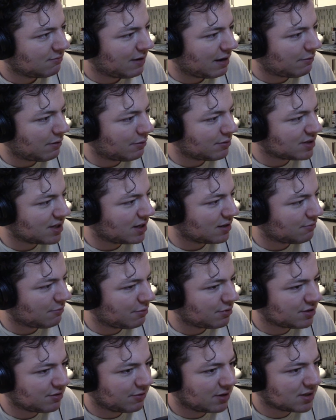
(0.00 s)
Wait, where's
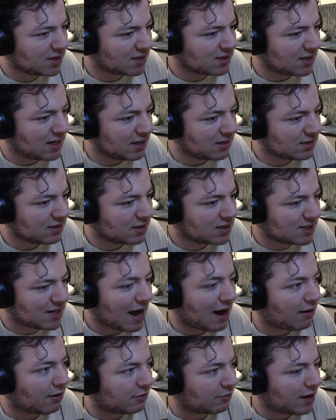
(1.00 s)
the sneeze? It's
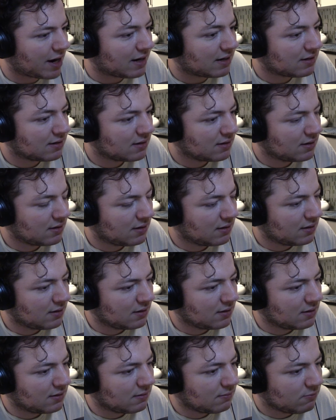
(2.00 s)
towel, right.
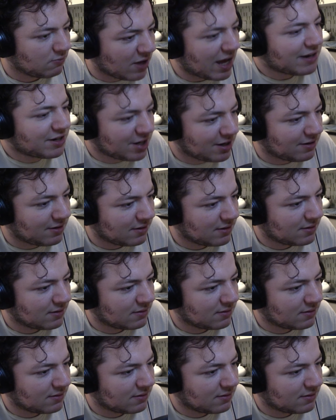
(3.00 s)
Gotcha!